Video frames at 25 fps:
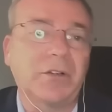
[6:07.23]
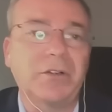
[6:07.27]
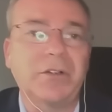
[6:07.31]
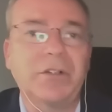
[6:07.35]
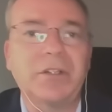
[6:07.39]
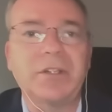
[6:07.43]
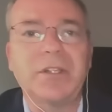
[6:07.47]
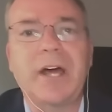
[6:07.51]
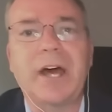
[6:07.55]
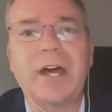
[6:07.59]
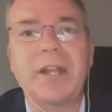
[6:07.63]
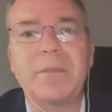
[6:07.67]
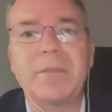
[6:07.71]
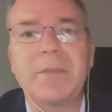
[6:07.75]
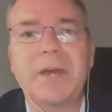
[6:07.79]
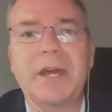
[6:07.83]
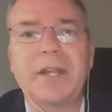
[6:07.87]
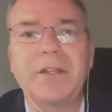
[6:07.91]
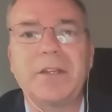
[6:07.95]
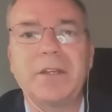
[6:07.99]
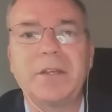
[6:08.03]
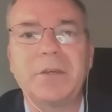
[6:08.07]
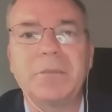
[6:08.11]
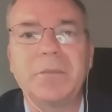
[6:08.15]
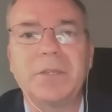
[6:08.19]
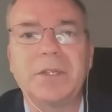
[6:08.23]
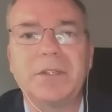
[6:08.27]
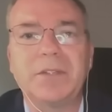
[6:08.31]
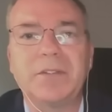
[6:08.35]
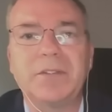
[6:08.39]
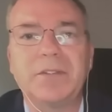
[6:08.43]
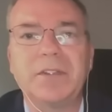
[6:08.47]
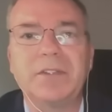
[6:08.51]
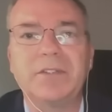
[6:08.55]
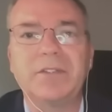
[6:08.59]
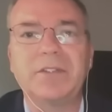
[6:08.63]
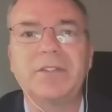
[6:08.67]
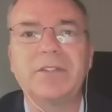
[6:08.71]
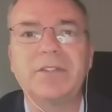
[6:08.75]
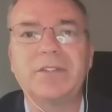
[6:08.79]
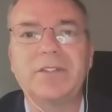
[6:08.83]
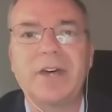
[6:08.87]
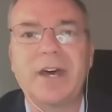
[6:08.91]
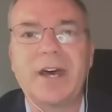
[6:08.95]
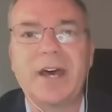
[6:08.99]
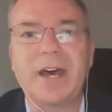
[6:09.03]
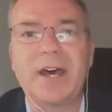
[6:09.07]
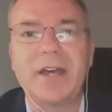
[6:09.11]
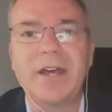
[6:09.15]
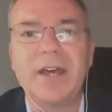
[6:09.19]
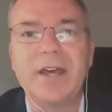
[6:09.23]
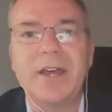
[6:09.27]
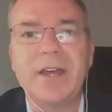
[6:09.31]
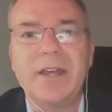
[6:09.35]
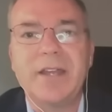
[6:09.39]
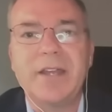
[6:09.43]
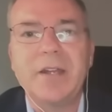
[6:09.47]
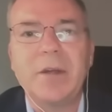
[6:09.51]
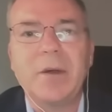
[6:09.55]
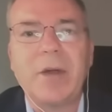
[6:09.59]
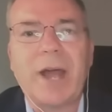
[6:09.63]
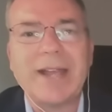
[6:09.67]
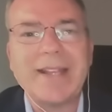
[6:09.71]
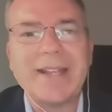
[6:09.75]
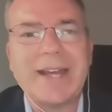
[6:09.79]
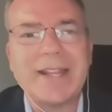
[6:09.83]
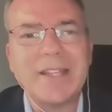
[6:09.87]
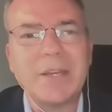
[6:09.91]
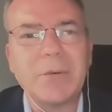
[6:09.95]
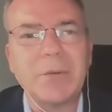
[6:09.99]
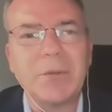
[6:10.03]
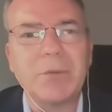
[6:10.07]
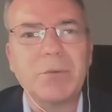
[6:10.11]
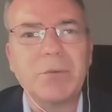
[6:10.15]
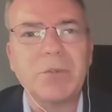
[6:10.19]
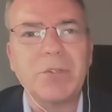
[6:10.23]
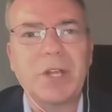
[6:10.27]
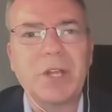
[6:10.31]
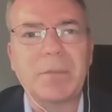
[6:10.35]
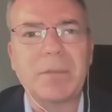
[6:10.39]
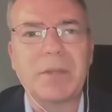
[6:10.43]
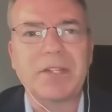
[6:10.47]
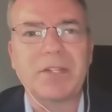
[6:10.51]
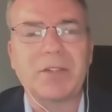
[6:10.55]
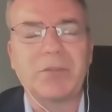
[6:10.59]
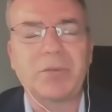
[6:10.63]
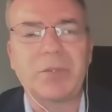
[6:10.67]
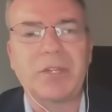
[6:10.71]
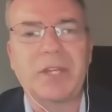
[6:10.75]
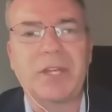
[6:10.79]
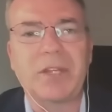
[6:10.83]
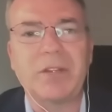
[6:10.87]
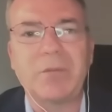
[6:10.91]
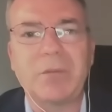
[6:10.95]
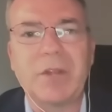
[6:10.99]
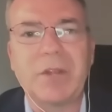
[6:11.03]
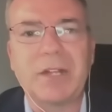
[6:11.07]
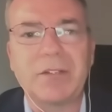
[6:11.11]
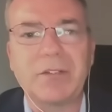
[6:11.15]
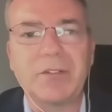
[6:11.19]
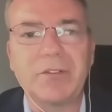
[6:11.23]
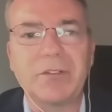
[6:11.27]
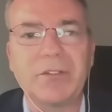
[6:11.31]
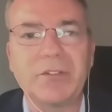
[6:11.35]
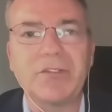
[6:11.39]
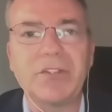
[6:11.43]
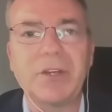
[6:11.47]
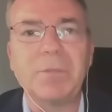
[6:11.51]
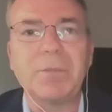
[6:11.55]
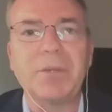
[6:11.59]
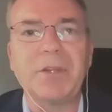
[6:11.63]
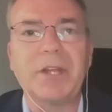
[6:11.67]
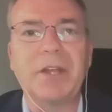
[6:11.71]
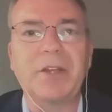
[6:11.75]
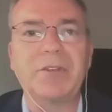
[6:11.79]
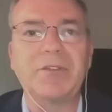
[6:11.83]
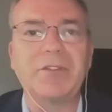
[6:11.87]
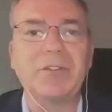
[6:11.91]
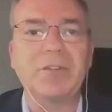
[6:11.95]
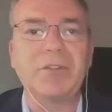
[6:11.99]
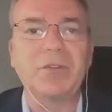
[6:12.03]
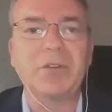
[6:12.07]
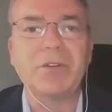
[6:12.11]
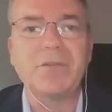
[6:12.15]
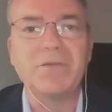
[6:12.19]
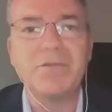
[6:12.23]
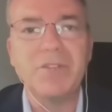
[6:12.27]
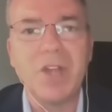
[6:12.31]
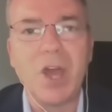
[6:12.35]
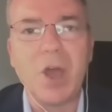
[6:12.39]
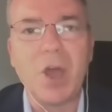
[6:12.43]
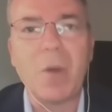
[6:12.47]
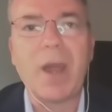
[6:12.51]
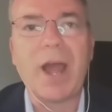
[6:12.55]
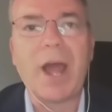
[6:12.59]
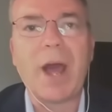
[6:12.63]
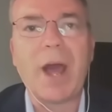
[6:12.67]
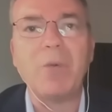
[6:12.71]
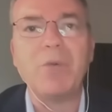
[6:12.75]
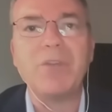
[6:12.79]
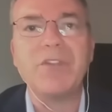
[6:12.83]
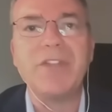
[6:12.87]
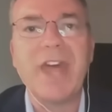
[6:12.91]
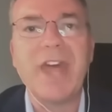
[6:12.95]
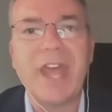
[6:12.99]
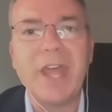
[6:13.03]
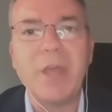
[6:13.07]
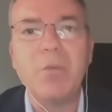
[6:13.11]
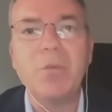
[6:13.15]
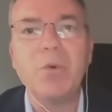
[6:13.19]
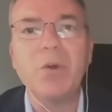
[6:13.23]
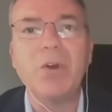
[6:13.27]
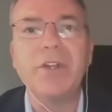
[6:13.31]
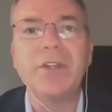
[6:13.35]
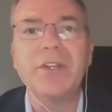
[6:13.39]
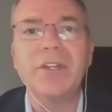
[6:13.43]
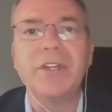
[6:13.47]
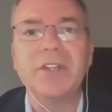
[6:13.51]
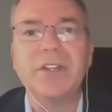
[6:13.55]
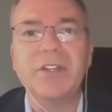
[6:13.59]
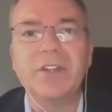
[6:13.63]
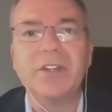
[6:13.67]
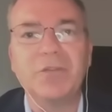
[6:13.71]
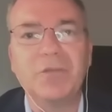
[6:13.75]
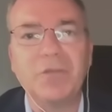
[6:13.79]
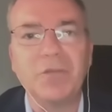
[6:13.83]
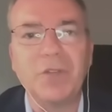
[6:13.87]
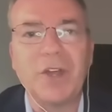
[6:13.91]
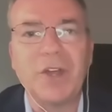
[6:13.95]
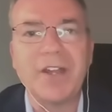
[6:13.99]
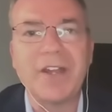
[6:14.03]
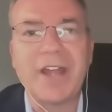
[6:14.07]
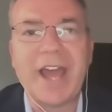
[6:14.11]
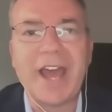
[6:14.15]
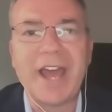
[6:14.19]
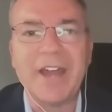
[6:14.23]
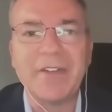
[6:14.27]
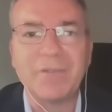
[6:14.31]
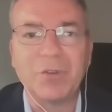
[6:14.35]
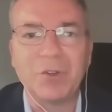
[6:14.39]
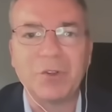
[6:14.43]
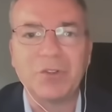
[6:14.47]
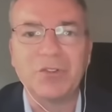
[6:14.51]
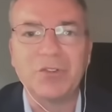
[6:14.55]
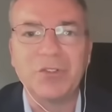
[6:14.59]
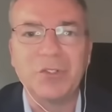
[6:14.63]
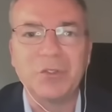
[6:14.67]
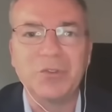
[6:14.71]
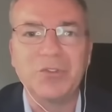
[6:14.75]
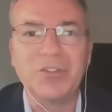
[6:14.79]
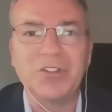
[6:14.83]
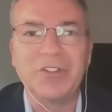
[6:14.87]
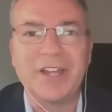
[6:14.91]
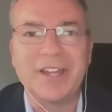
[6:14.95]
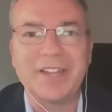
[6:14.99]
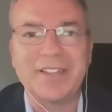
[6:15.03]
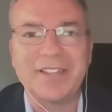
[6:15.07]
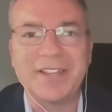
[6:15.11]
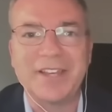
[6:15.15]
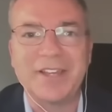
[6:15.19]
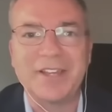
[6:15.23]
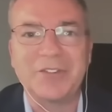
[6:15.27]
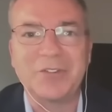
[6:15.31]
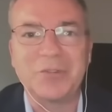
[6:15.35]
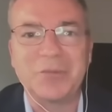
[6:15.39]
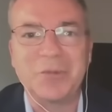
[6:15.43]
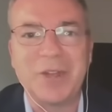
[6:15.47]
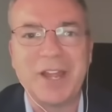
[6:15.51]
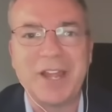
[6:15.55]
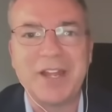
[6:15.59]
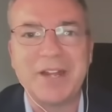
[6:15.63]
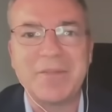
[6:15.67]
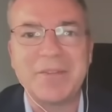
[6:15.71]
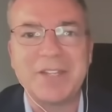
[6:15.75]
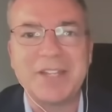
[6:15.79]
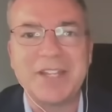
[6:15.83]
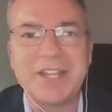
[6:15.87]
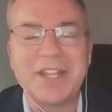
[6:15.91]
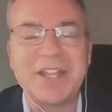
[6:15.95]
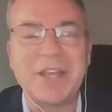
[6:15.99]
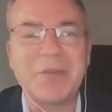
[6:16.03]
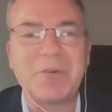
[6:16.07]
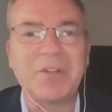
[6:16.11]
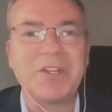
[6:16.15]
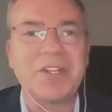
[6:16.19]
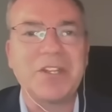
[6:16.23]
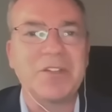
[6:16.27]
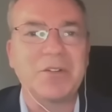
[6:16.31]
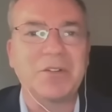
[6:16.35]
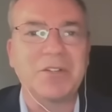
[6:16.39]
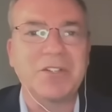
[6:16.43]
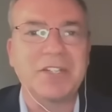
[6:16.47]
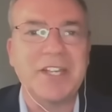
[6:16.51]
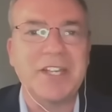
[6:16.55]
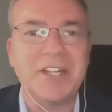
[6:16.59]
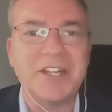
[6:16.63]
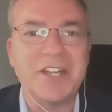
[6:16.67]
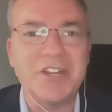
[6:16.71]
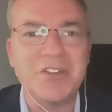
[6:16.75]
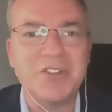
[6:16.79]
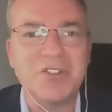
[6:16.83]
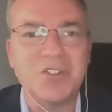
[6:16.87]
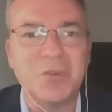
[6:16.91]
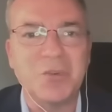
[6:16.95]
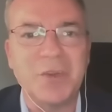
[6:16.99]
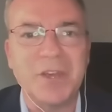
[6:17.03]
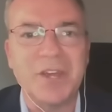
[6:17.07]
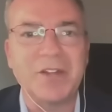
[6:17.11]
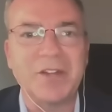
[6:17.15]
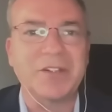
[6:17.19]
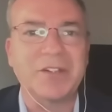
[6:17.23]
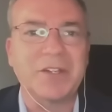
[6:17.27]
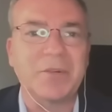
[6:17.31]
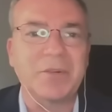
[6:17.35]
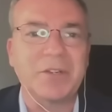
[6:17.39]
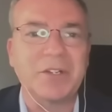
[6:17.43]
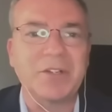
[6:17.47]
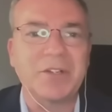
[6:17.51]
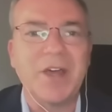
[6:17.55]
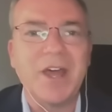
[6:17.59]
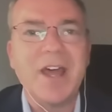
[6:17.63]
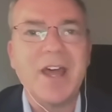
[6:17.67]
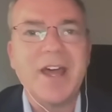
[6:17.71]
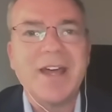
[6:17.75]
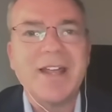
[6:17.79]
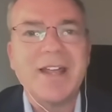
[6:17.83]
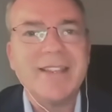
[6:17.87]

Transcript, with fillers: learn a lot about him because this is, uh, you know, I, I, think we were talking about this with Andy Rock. There, there's some players, and you sort of know how they would confront adverse news like this, right? I mean, they, they would either lean into it or they would.